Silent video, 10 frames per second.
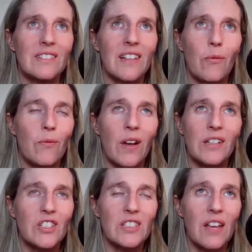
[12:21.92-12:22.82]
I
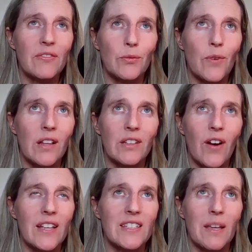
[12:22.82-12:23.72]
just left a Ron
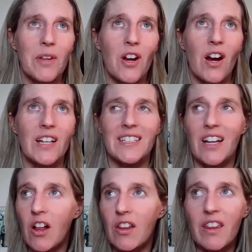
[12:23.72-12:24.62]
LeGrand seminar. I did
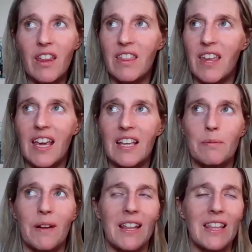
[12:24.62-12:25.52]
all of the things,
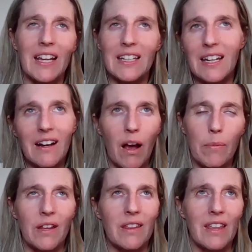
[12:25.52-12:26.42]
but I think I did a
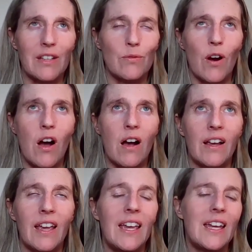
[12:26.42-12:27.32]
couple of things wrong.